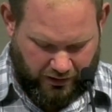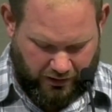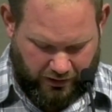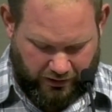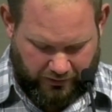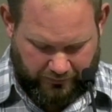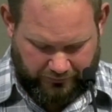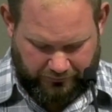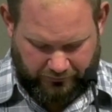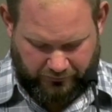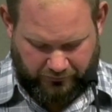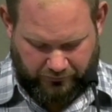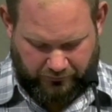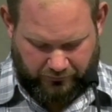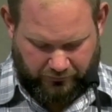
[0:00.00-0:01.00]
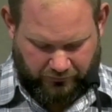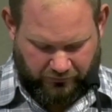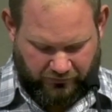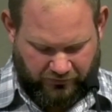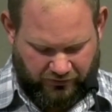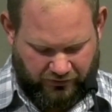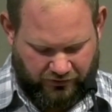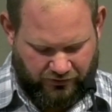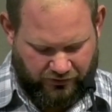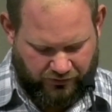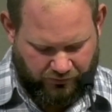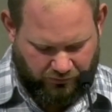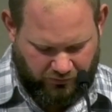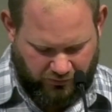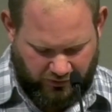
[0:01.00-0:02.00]
Um,
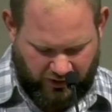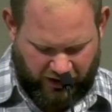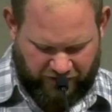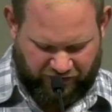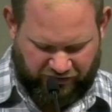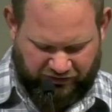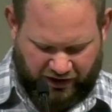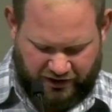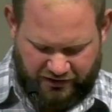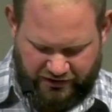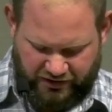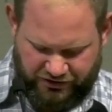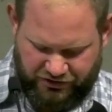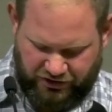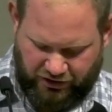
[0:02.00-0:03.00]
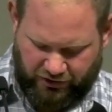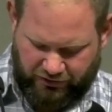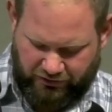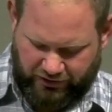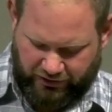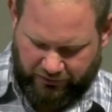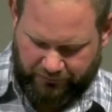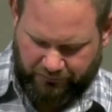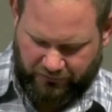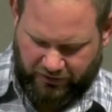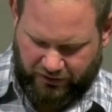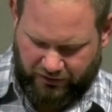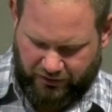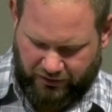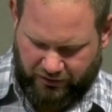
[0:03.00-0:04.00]
as I was kind of touching on there
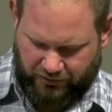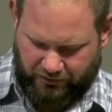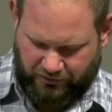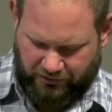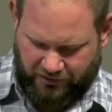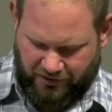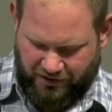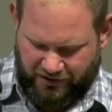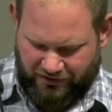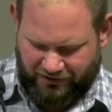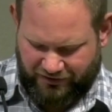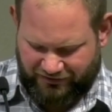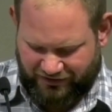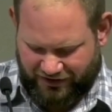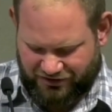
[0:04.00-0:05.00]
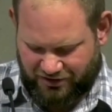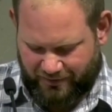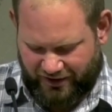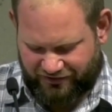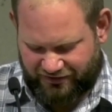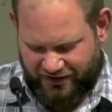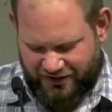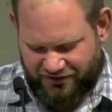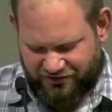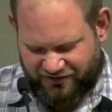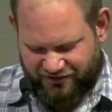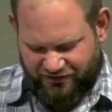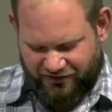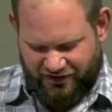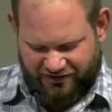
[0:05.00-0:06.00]
in the the section about sages,
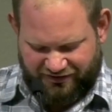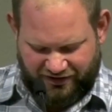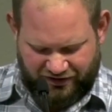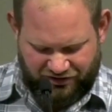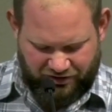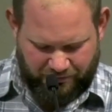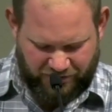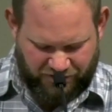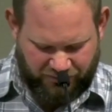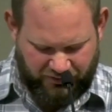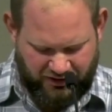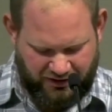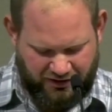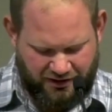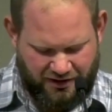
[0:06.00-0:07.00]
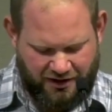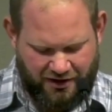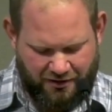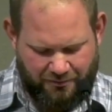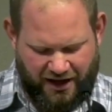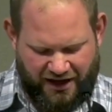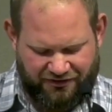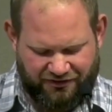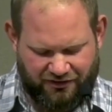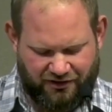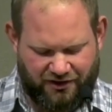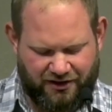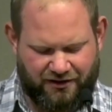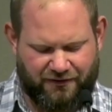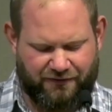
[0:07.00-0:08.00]
the distinction between
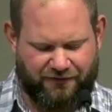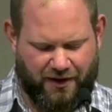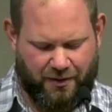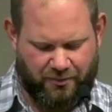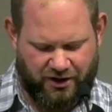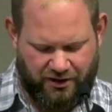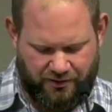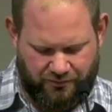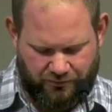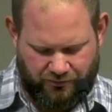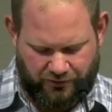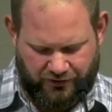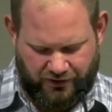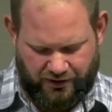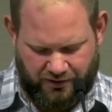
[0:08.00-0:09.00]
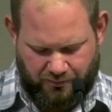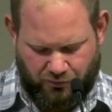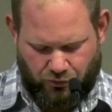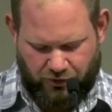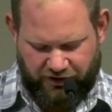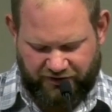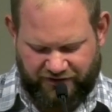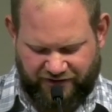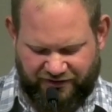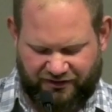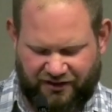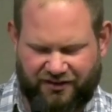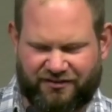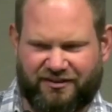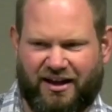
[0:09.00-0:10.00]
masculine and feminine within boys is,
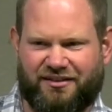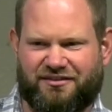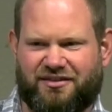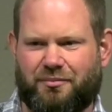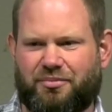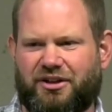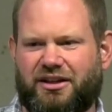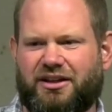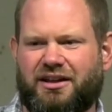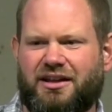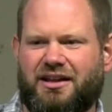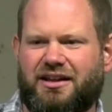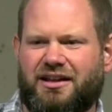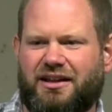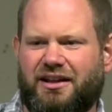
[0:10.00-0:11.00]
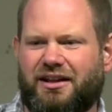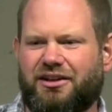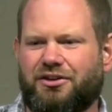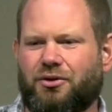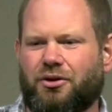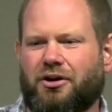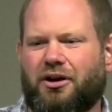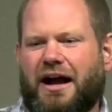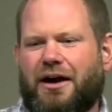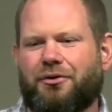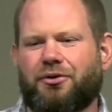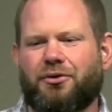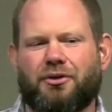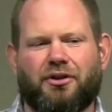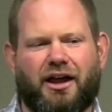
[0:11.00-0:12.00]
is not simply indoor or
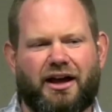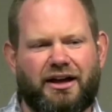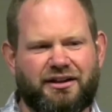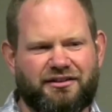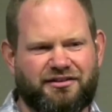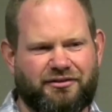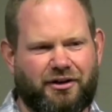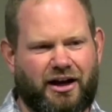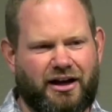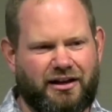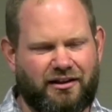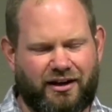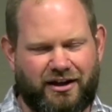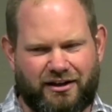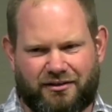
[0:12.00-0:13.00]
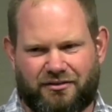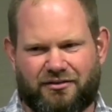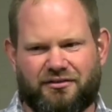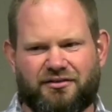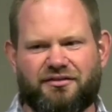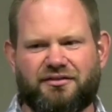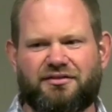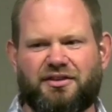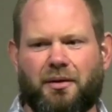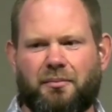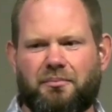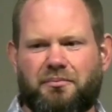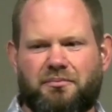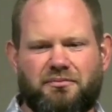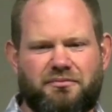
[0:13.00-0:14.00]
outdoor likes, right? Like
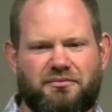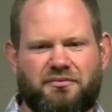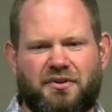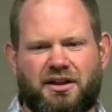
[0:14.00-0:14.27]
some,